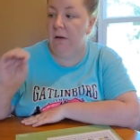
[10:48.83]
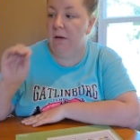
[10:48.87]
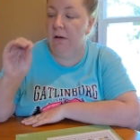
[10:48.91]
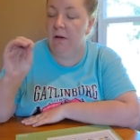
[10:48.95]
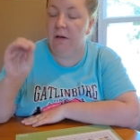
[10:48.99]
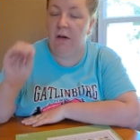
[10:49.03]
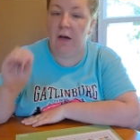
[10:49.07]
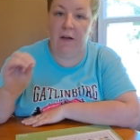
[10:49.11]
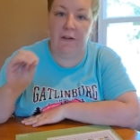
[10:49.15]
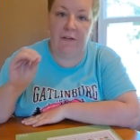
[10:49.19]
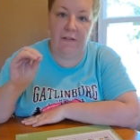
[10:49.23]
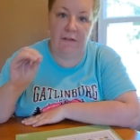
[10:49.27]

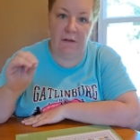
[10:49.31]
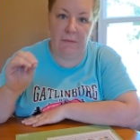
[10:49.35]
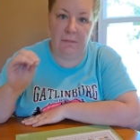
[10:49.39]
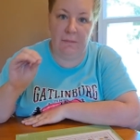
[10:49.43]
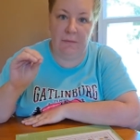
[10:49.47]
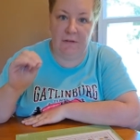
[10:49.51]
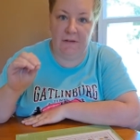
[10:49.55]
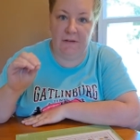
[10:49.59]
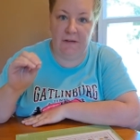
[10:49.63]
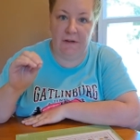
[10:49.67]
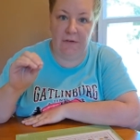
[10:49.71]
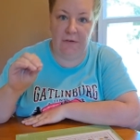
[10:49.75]
custom
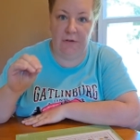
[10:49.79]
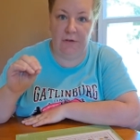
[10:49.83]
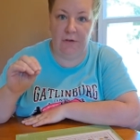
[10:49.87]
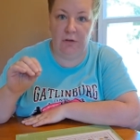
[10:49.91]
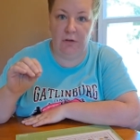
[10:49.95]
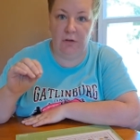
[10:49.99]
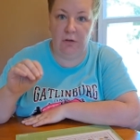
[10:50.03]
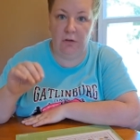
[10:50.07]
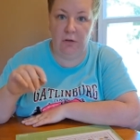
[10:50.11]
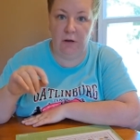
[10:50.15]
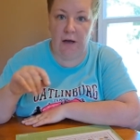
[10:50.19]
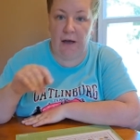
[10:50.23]

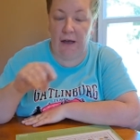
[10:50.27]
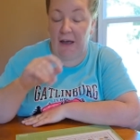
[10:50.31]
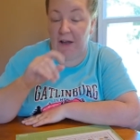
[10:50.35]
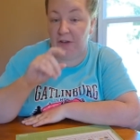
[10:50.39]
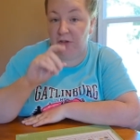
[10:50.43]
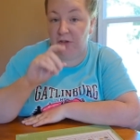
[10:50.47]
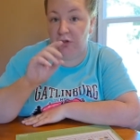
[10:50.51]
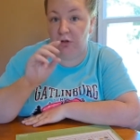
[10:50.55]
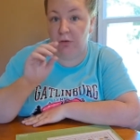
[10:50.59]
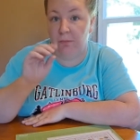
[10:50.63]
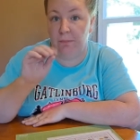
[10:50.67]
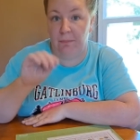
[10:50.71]
material. I
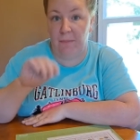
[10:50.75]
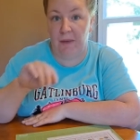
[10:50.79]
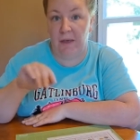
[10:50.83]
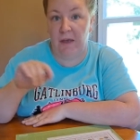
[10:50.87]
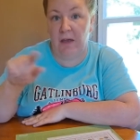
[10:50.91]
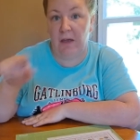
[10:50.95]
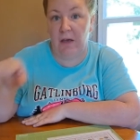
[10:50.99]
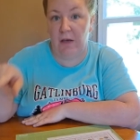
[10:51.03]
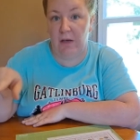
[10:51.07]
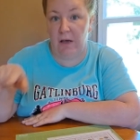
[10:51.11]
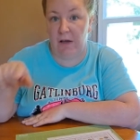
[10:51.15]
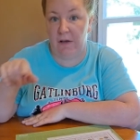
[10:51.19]
had to
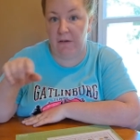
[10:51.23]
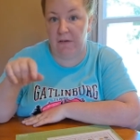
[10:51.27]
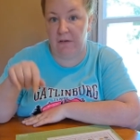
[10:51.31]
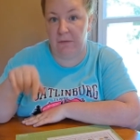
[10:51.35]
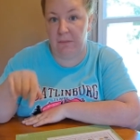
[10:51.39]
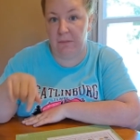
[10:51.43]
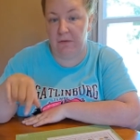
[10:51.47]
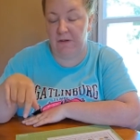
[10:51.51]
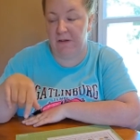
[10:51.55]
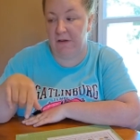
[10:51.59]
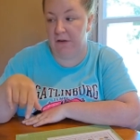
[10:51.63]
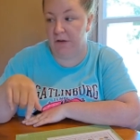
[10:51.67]
make a custom
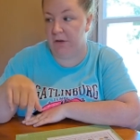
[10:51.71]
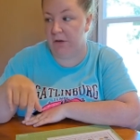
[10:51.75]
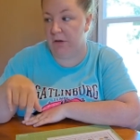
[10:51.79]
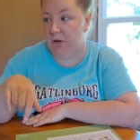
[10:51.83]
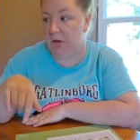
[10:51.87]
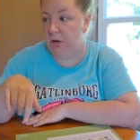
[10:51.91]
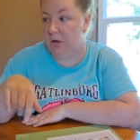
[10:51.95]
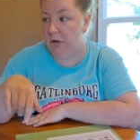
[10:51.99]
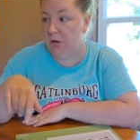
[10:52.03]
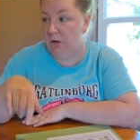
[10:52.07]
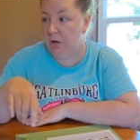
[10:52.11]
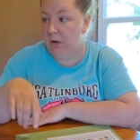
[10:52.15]

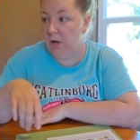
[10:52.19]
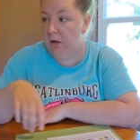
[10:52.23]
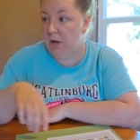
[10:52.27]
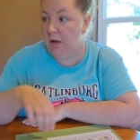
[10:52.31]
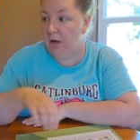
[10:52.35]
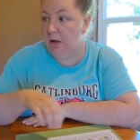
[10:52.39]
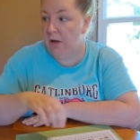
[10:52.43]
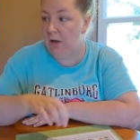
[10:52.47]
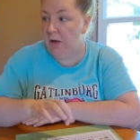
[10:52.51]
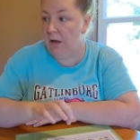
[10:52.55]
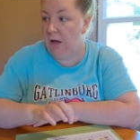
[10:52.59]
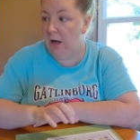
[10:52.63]
material,
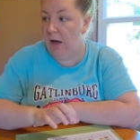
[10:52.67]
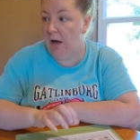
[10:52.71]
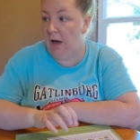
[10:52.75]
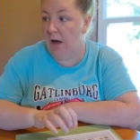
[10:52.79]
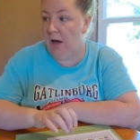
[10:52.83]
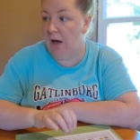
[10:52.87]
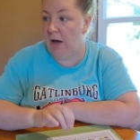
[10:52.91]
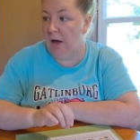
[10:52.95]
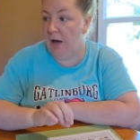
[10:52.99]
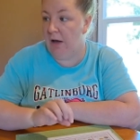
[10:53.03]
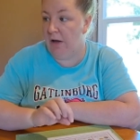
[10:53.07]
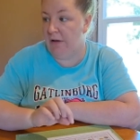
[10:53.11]

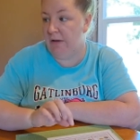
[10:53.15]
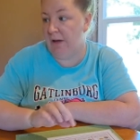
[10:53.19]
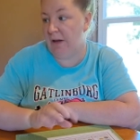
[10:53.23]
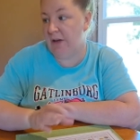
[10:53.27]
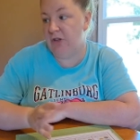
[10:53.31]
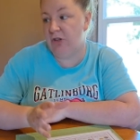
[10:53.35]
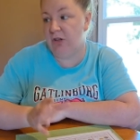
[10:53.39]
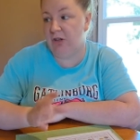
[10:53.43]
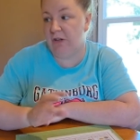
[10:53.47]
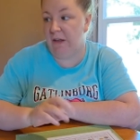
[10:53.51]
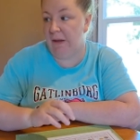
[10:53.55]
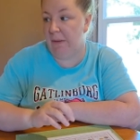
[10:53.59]
and I
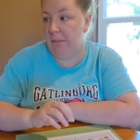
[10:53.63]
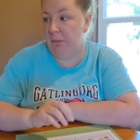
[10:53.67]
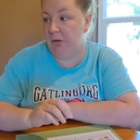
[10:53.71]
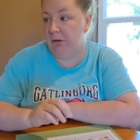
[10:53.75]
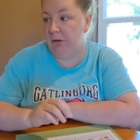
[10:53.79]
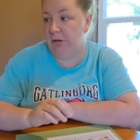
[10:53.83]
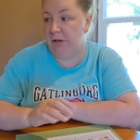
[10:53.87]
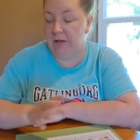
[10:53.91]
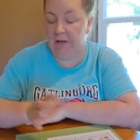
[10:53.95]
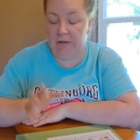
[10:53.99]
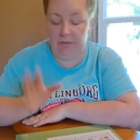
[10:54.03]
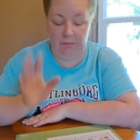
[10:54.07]
just
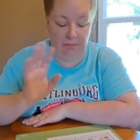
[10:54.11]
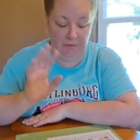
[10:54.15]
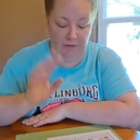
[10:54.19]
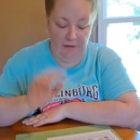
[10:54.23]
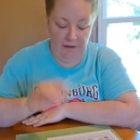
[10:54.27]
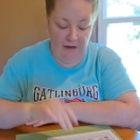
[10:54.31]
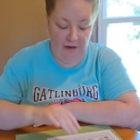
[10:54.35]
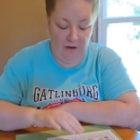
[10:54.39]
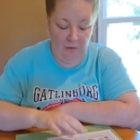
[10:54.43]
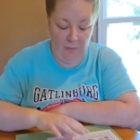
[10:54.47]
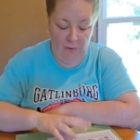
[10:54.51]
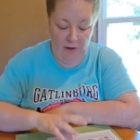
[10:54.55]
labeled it
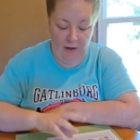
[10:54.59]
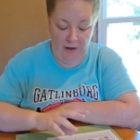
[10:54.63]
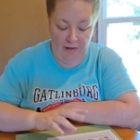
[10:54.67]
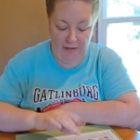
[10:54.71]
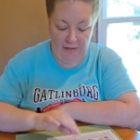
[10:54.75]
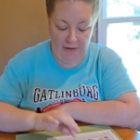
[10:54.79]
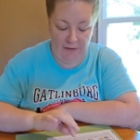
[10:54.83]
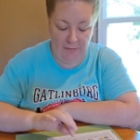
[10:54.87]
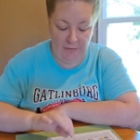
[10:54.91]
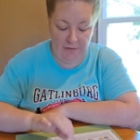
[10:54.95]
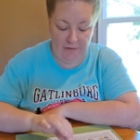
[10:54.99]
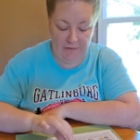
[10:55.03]
DIY
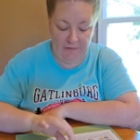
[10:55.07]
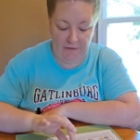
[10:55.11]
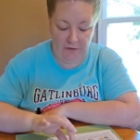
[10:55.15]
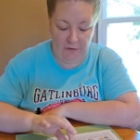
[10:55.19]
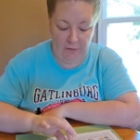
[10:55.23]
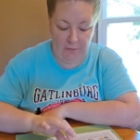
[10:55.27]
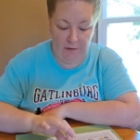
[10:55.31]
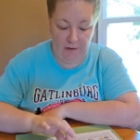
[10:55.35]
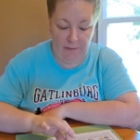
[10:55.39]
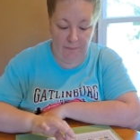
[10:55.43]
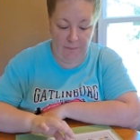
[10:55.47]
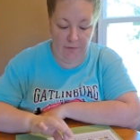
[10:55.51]
laminate
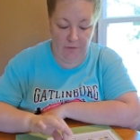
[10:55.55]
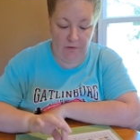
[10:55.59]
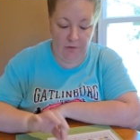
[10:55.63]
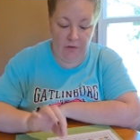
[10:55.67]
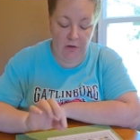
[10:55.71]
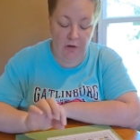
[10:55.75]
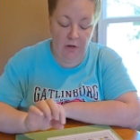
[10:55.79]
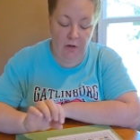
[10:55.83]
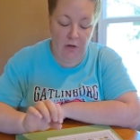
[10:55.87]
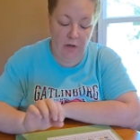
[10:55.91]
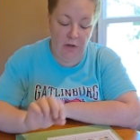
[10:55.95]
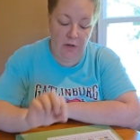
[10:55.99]
sticker paper.
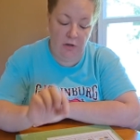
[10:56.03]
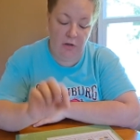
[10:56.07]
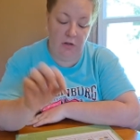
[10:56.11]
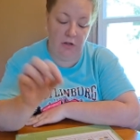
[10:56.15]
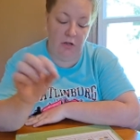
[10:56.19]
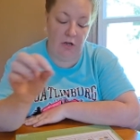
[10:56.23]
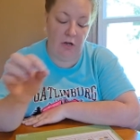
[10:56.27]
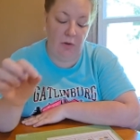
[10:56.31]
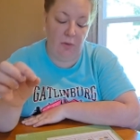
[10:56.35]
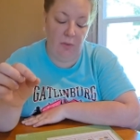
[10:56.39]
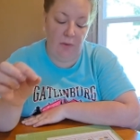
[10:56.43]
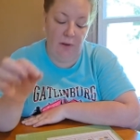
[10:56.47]
You
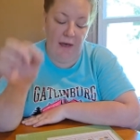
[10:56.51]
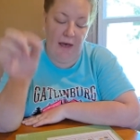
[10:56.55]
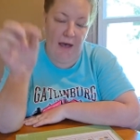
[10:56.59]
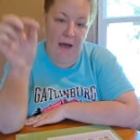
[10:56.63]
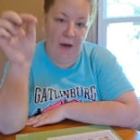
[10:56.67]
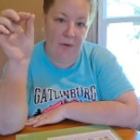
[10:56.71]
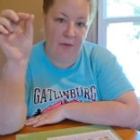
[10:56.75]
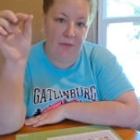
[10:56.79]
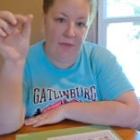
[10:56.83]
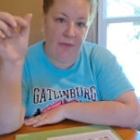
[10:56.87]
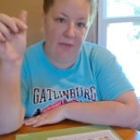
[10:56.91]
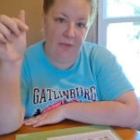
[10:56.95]
know,
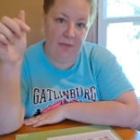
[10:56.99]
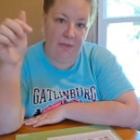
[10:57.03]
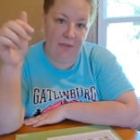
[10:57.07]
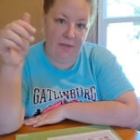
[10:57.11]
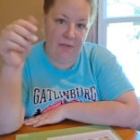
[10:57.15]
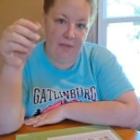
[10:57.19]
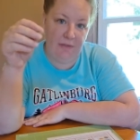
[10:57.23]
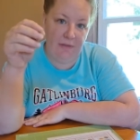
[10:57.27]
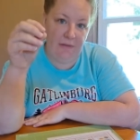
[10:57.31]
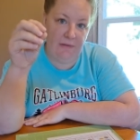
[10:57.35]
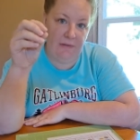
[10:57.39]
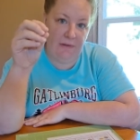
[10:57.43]
how
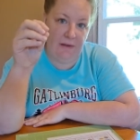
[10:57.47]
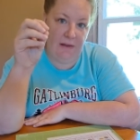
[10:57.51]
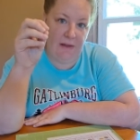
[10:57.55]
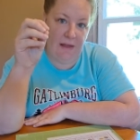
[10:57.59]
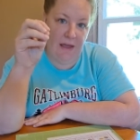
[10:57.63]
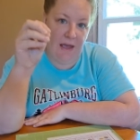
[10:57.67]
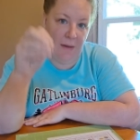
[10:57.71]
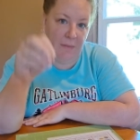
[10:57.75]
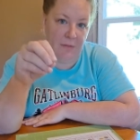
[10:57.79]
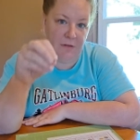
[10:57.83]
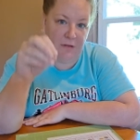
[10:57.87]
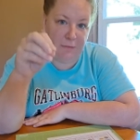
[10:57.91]

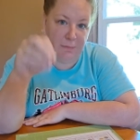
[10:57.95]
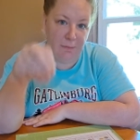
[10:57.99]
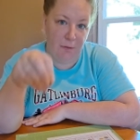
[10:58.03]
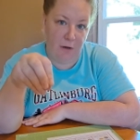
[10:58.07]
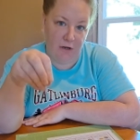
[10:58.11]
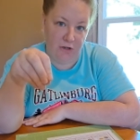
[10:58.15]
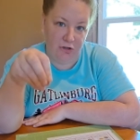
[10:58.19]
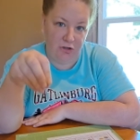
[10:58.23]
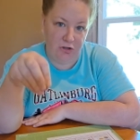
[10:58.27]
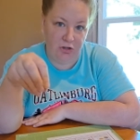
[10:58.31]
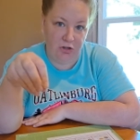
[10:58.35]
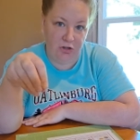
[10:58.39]
much
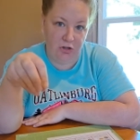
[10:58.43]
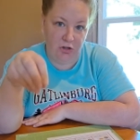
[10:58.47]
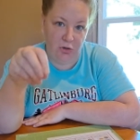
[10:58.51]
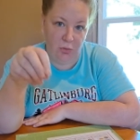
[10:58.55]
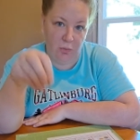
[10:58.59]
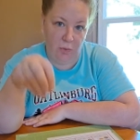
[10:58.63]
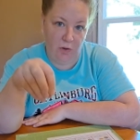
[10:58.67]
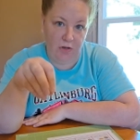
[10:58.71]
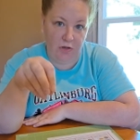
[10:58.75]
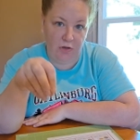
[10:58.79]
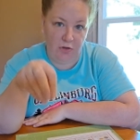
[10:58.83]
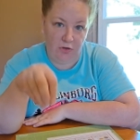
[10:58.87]
pressure you
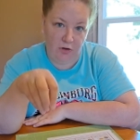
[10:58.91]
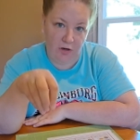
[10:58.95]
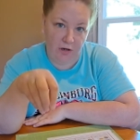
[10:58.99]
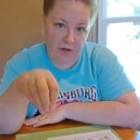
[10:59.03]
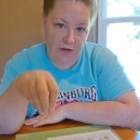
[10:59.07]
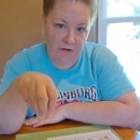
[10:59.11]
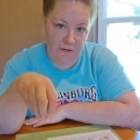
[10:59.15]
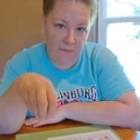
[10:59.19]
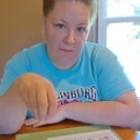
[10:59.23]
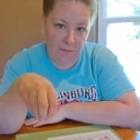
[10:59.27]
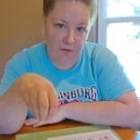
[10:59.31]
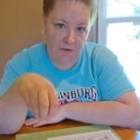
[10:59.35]
want your
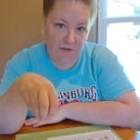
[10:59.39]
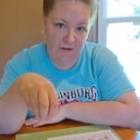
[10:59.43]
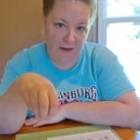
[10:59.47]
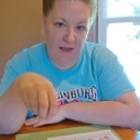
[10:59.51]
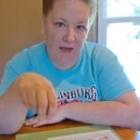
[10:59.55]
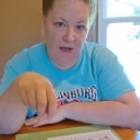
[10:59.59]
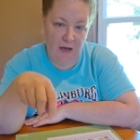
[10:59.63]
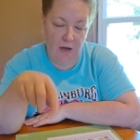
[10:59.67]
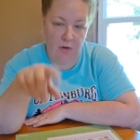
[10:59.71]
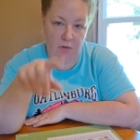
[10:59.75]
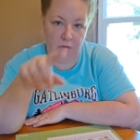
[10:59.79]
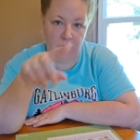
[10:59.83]
Cricuts put
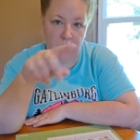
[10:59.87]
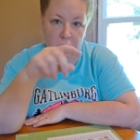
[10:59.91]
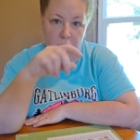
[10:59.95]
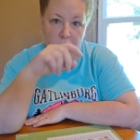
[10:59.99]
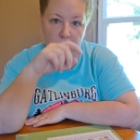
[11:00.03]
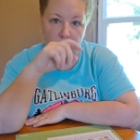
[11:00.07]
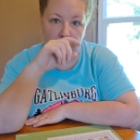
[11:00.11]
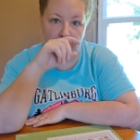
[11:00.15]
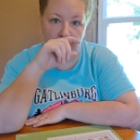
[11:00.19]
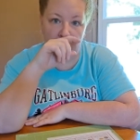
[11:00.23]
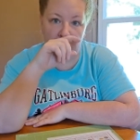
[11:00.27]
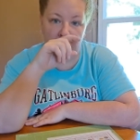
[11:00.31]
down,
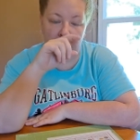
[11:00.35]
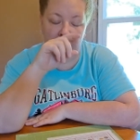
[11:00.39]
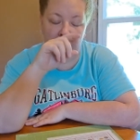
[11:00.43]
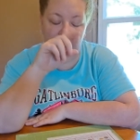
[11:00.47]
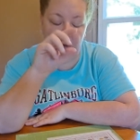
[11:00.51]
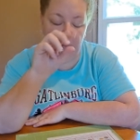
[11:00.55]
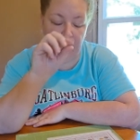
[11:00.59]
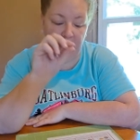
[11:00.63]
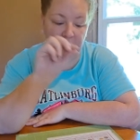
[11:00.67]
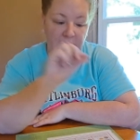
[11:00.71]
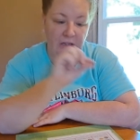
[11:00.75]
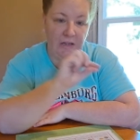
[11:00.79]
or
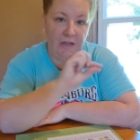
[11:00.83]
how many